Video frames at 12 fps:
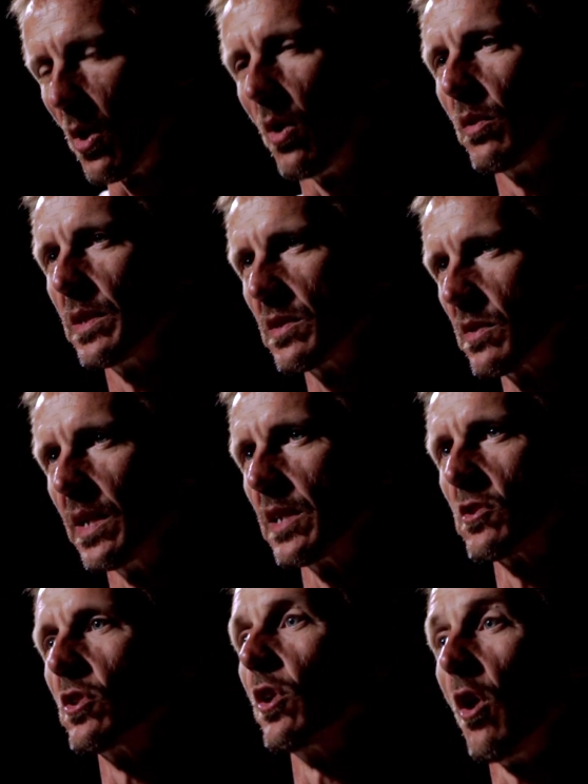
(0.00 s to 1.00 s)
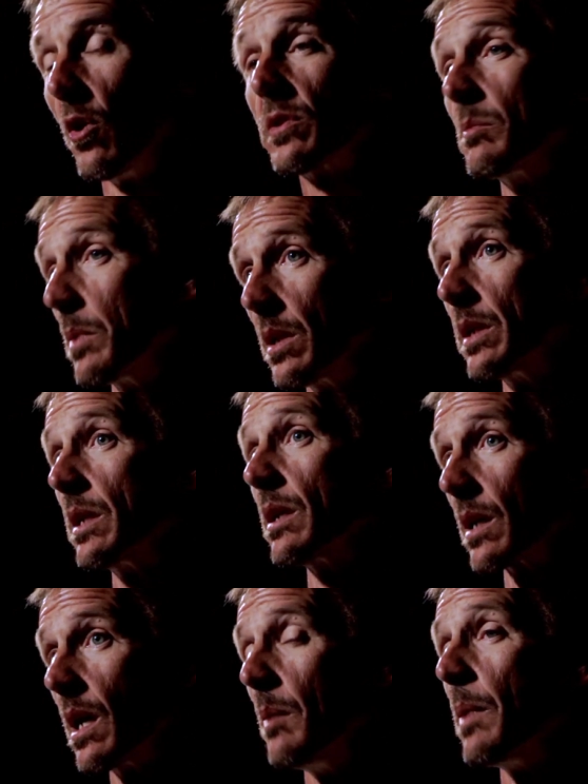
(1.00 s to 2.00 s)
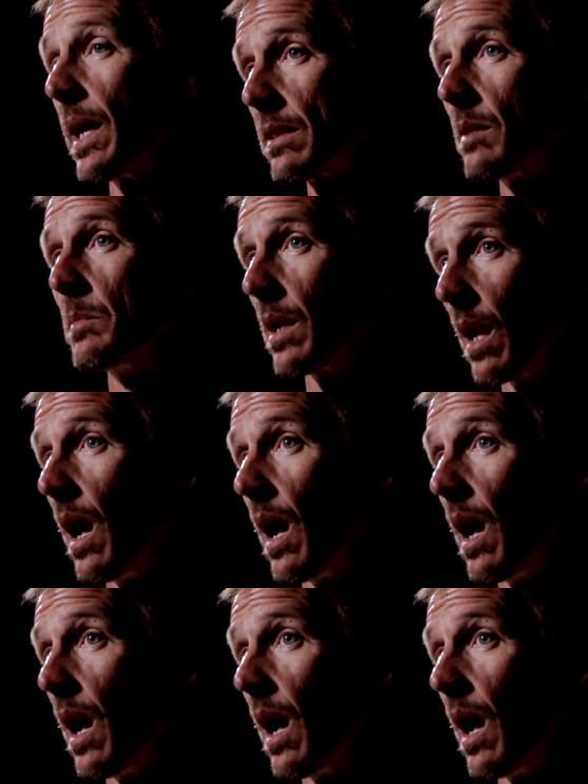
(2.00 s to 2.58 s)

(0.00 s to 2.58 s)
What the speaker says: all these things that are ultimately going to come at them at